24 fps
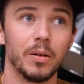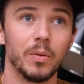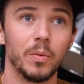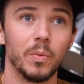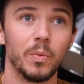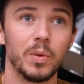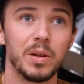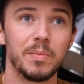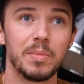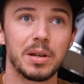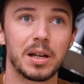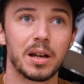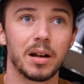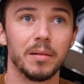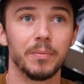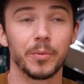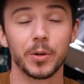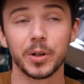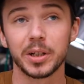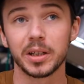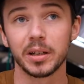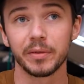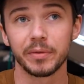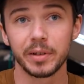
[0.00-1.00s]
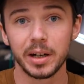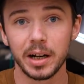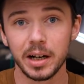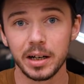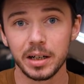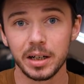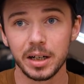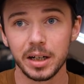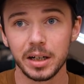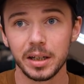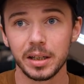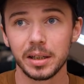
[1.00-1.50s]
we become more
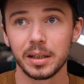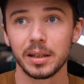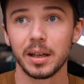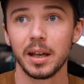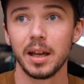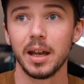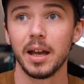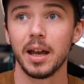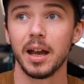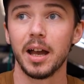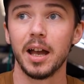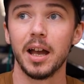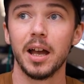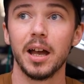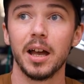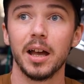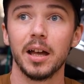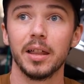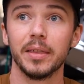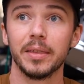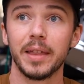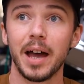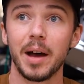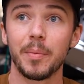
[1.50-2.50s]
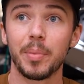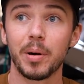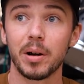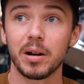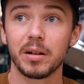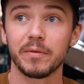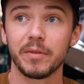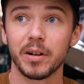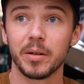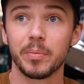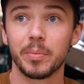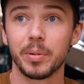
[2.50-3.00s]
self-conscious, and that part
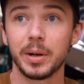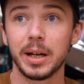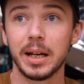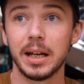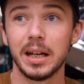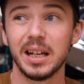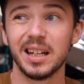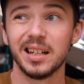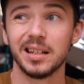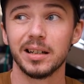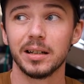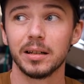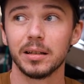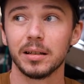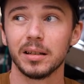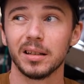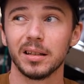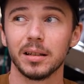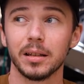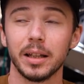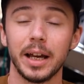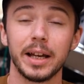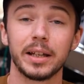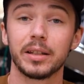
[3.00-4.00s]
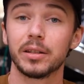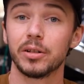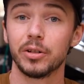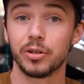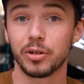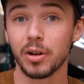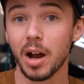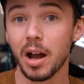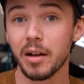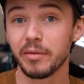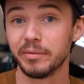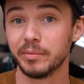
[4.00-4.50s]
of our brain likes to
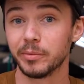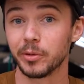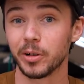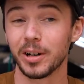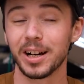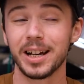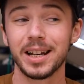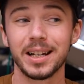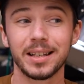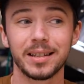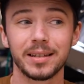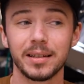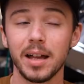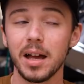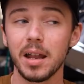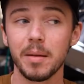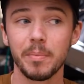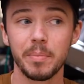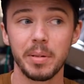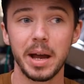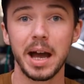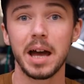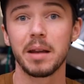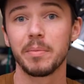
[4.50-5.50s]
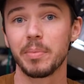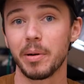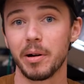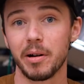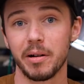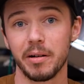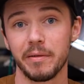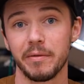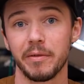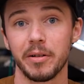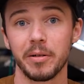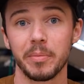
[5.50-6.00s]
drive more. And it's not a bad
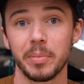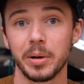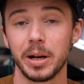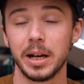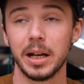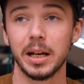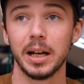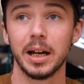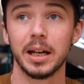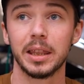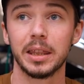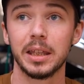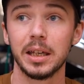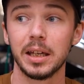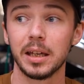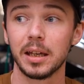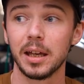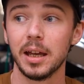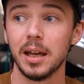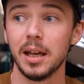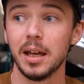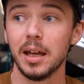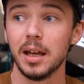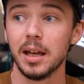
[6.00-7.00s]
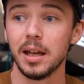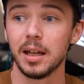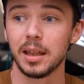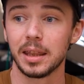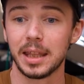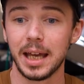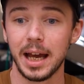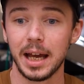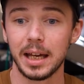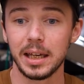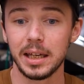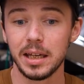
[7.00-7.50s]
part of our brain. I think
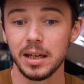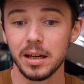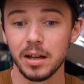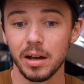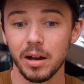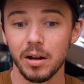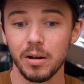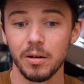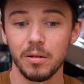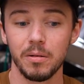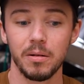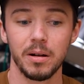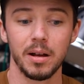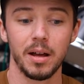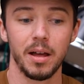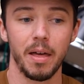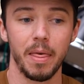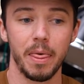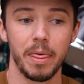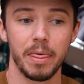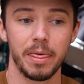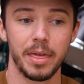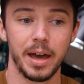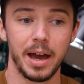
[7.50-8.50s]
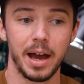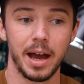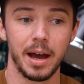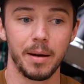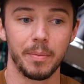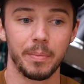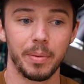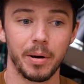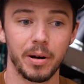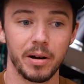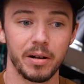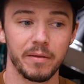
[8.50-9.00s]
that ego,
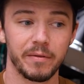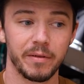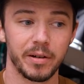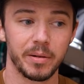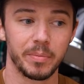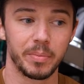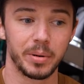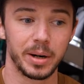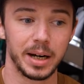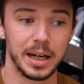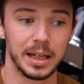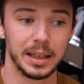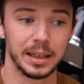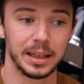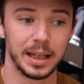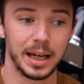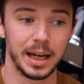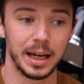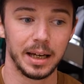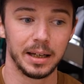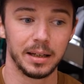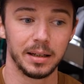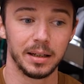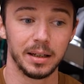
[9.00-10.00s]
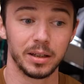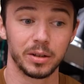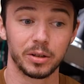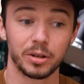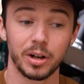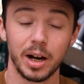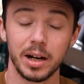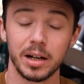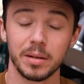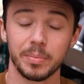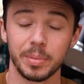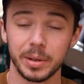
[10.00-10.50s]
that part of our brain that is
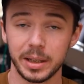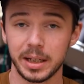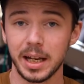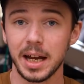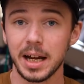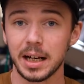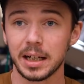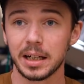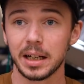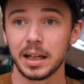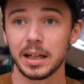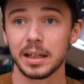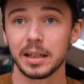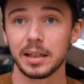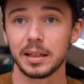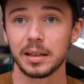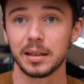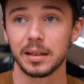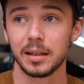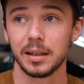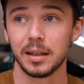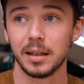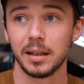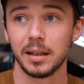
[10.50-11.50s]
trying to protect us,